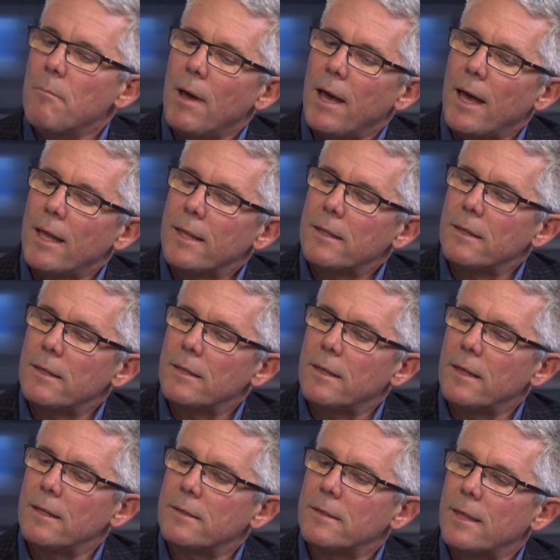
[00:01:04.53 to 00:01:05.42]
but
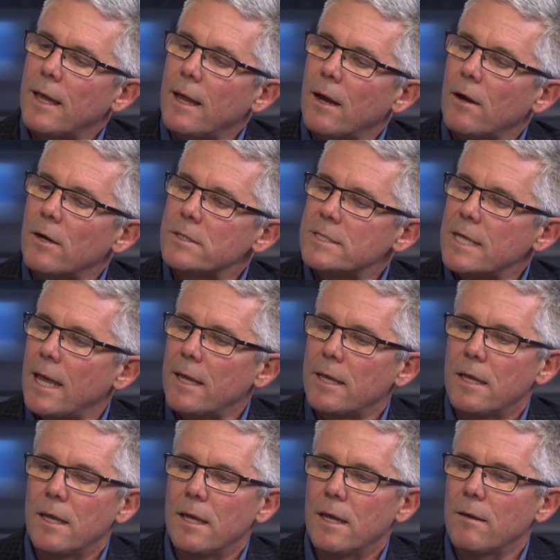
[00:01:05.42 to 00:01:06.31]
that they are
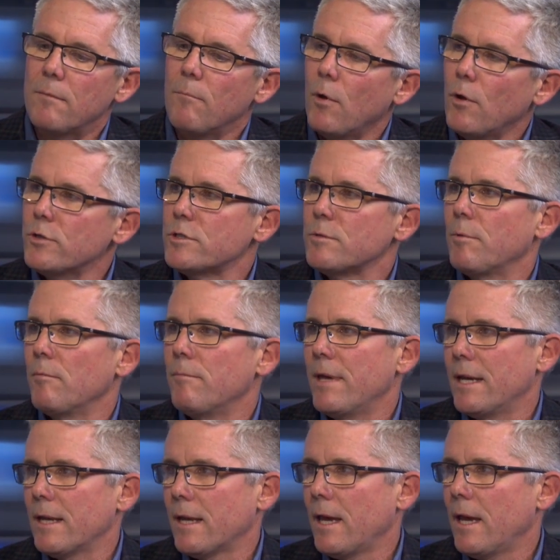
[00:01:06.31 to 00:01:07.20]
taking multiple
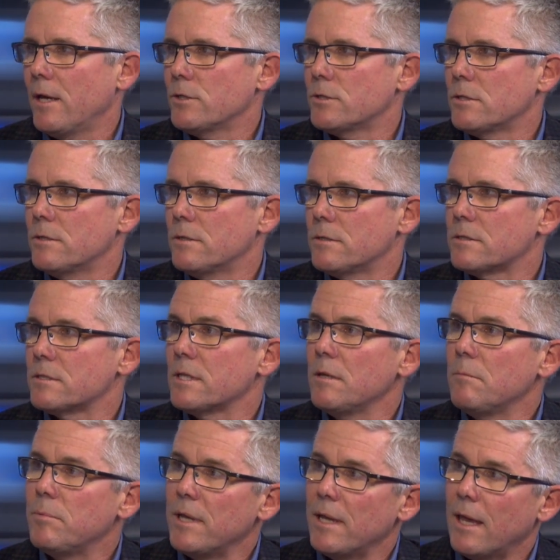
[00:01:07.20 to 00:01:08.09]
medications,
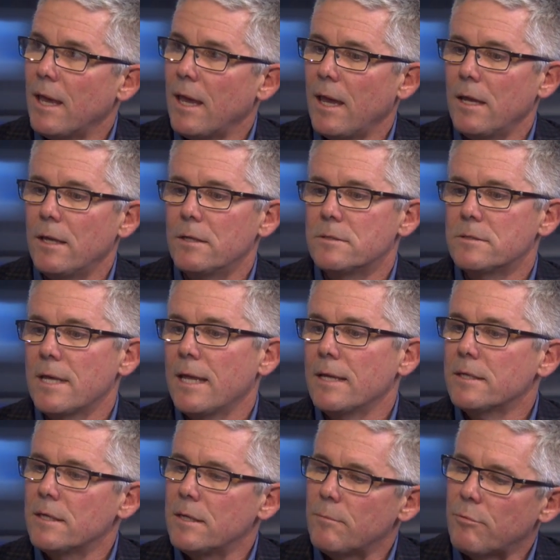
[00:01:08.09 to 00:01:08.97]
sleeping aids,
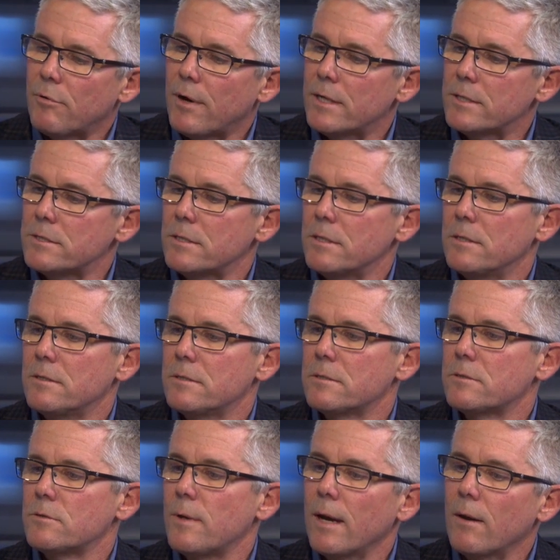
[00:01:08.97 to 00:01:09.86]

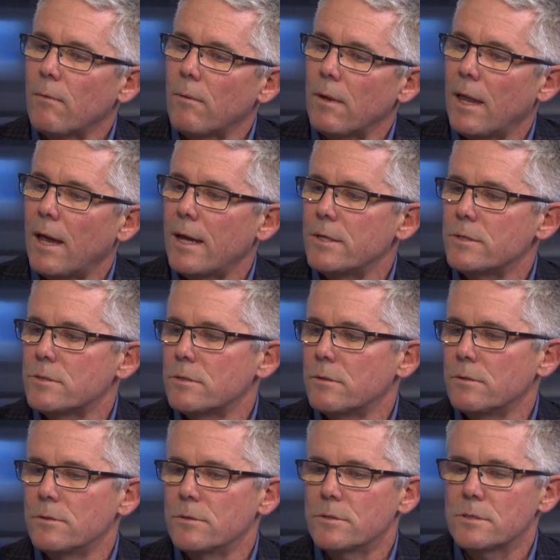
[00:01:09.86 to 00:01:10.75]
antidepressants,
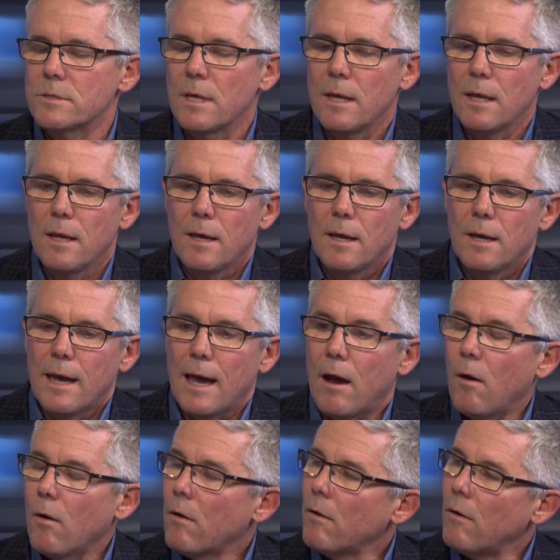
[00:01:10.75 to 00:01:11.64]
tranquilizers,
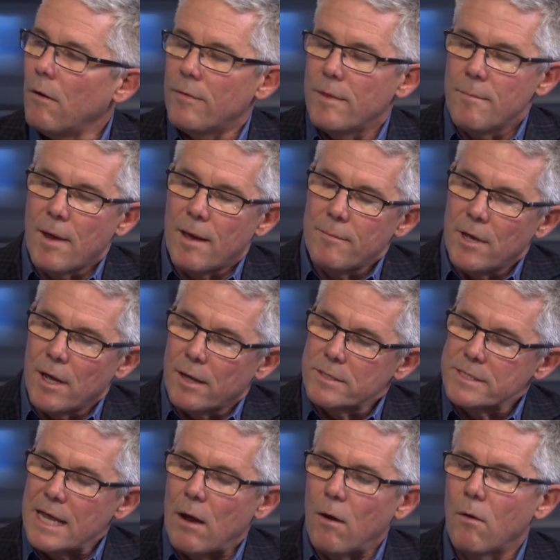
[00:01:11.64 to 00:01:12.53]
alcohol. They might
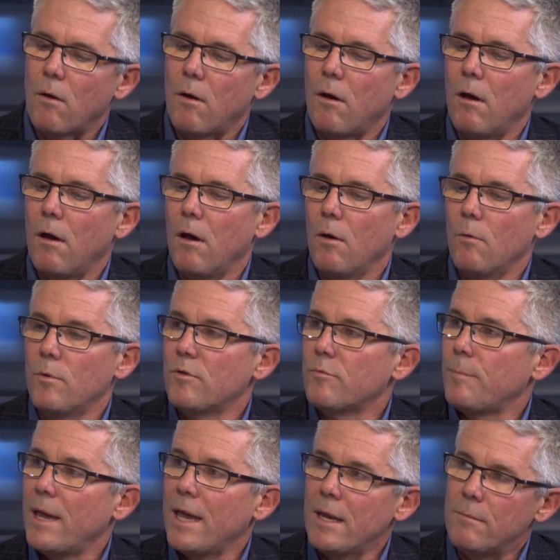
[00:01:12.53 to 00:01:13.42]
mix alcohol with
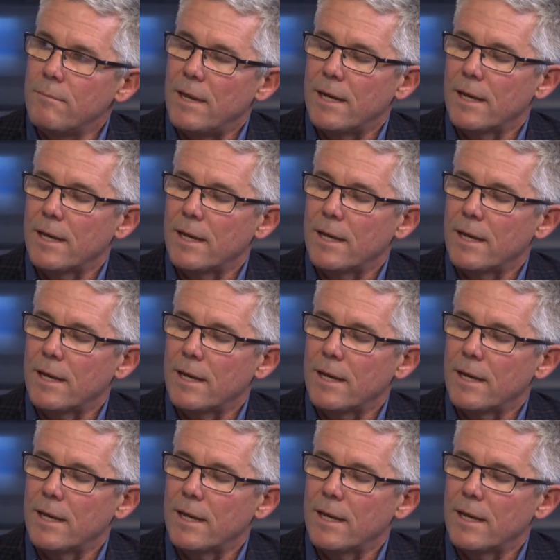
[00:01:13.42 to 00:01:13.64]
mm -hmm. pain mm-hmm.